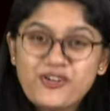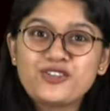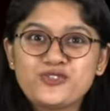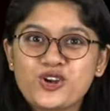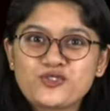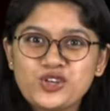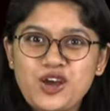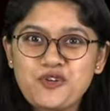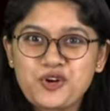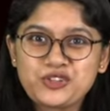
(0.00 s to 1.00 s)
forty-four of you
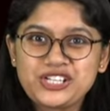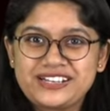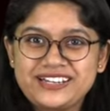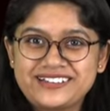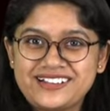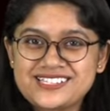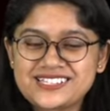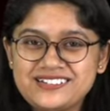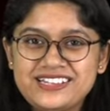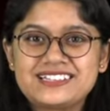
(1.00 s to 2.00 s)
have voted for the correct
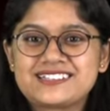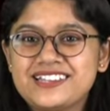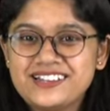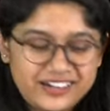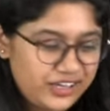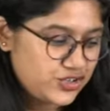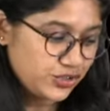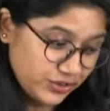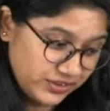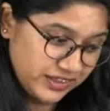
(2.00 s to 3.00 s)
answer. It's the Ganesh
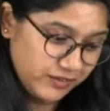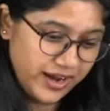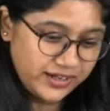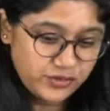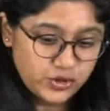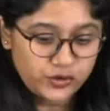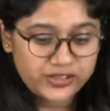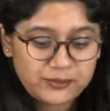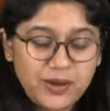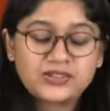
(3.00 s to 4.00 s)
Chaturthi, right? And we're
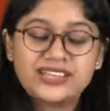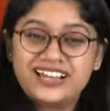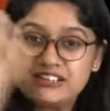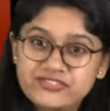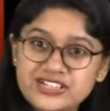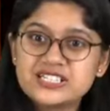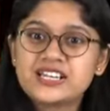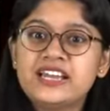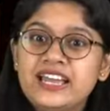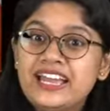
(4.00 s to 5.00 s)
talking about the elephant
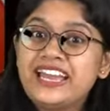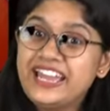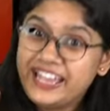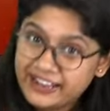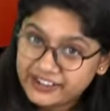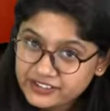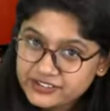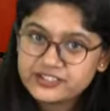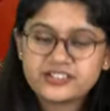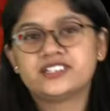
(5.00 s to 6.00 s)

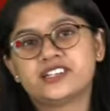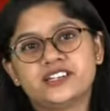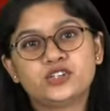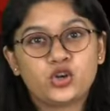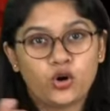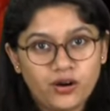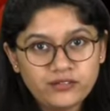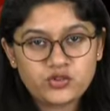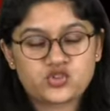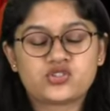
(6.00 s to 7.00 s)
headed
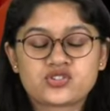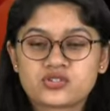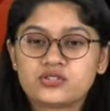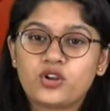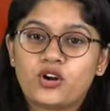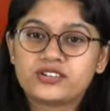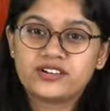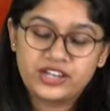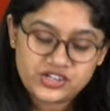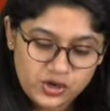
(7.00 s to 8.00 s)
god, which is Lord
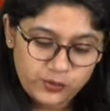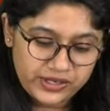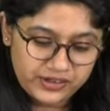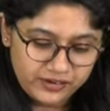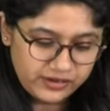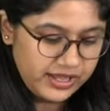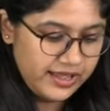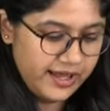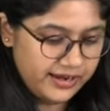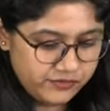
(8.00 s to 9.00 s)
Ganesha over here.
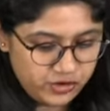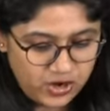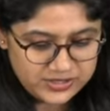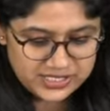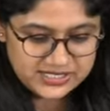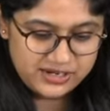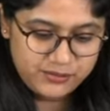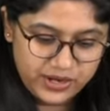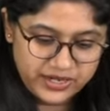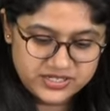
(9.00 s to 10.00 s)
And of course it is
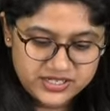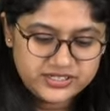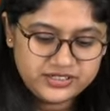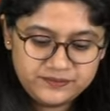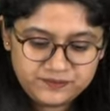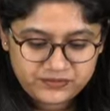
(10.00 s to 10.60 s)
celebrated.